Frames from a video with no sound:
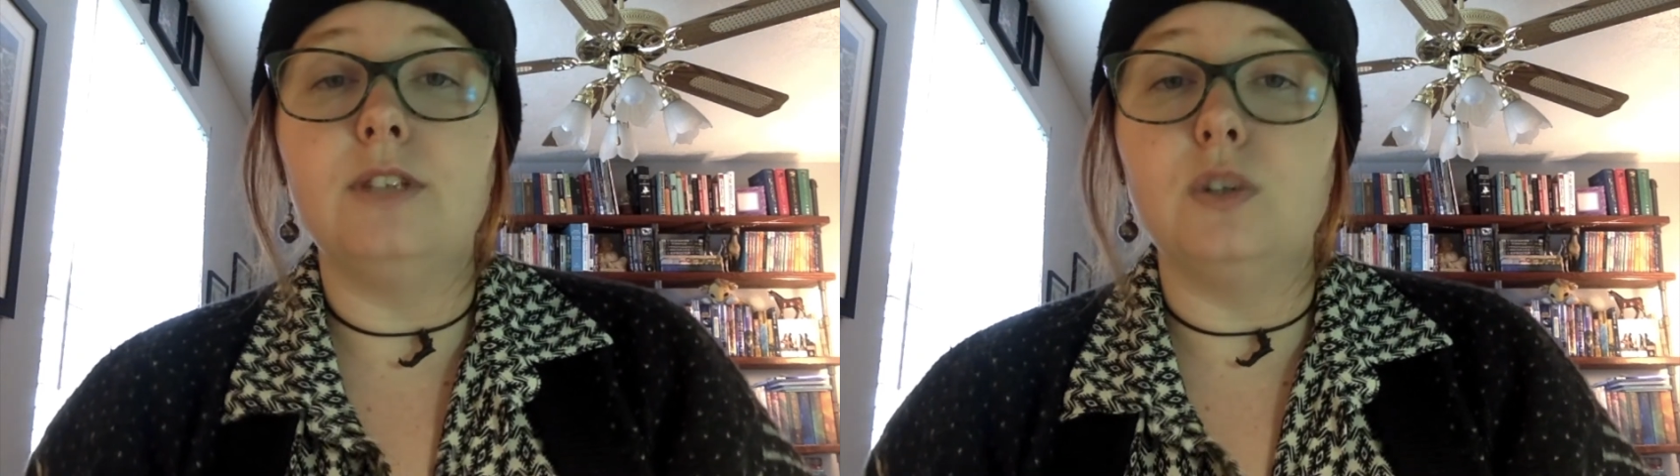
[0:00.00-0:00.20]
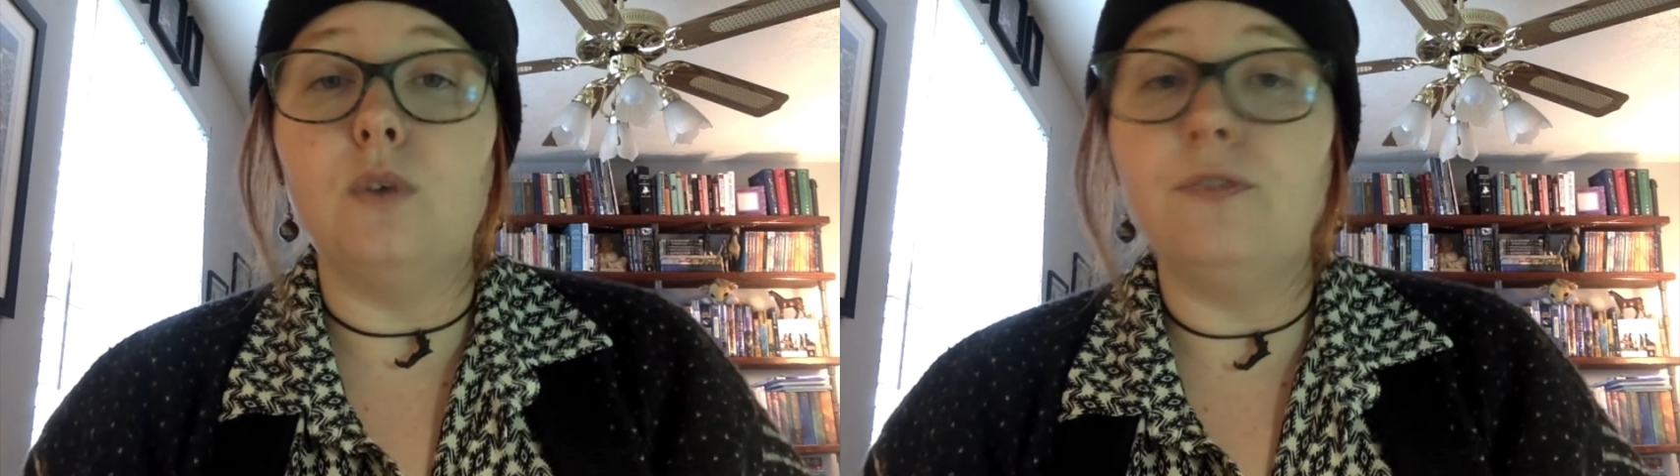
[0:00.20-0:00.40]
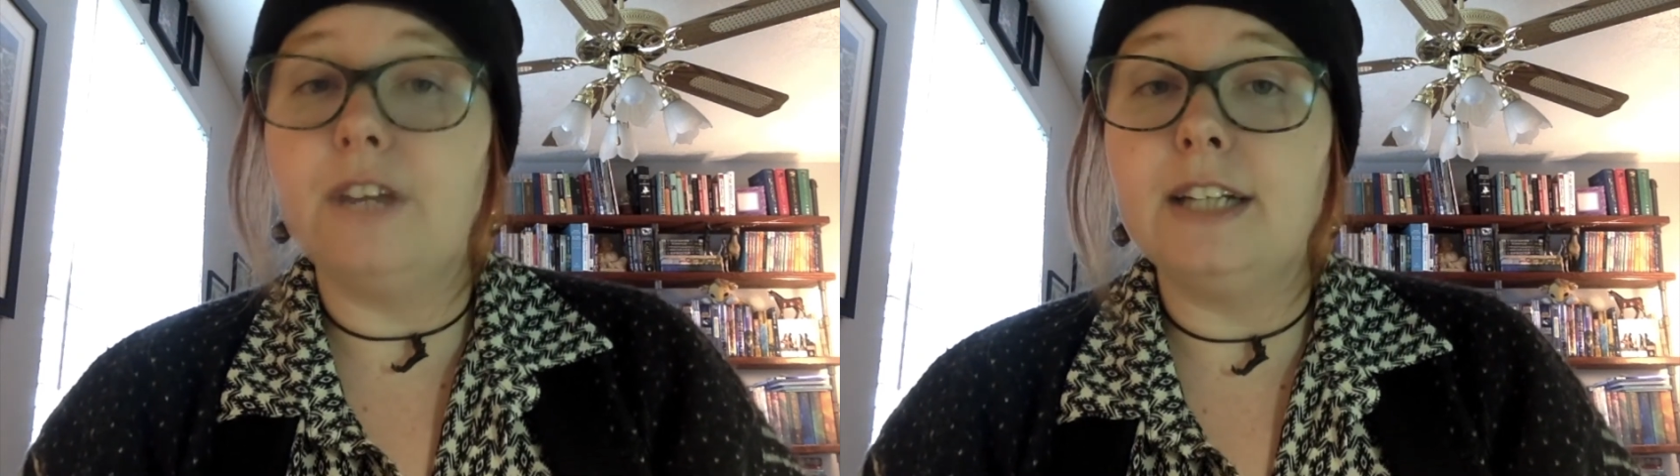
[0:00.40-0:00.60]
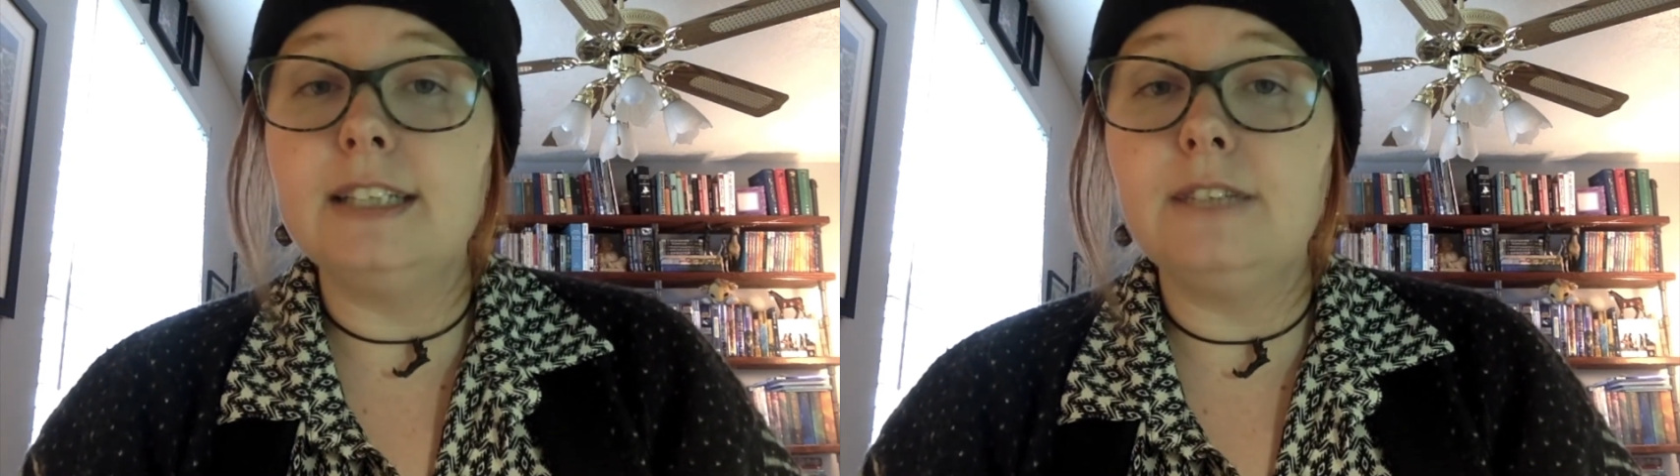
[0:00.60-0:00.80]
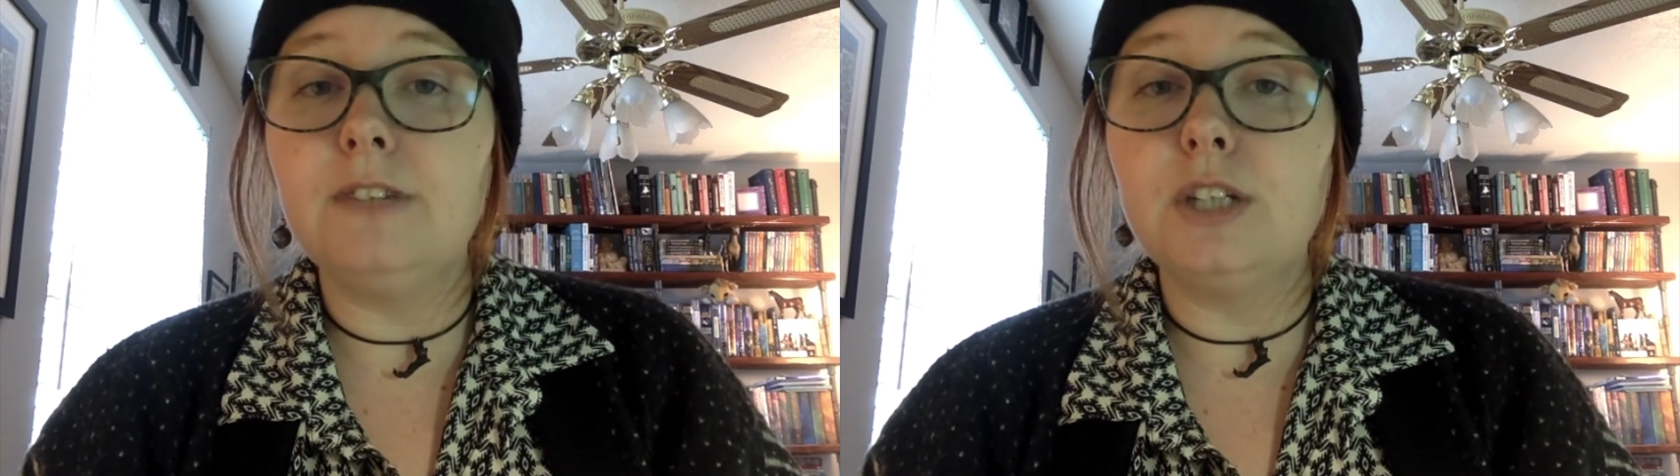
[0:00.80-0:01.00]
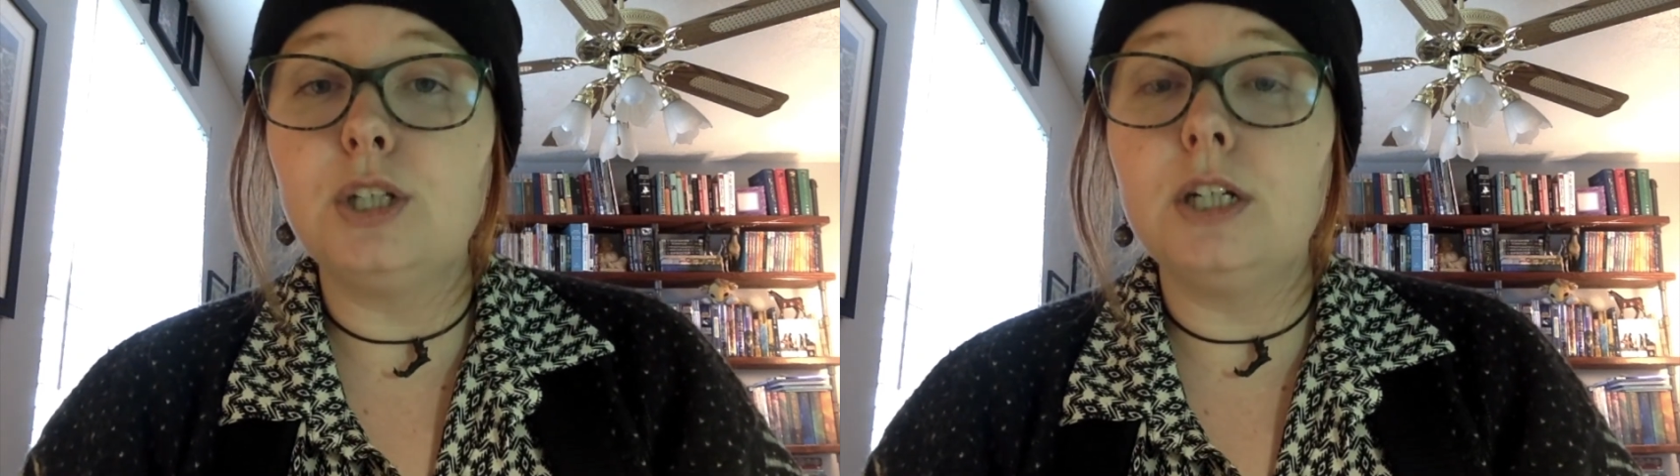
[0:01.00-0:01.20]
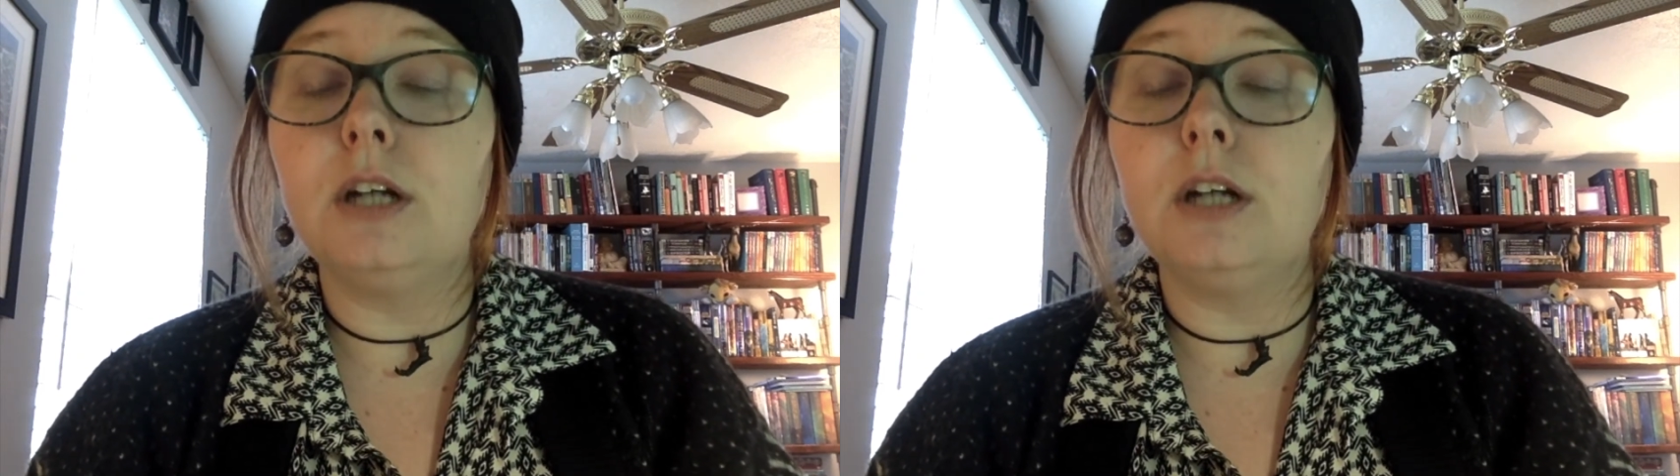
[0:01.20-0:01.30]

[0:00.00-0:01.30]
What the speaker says: adult fantasy fiction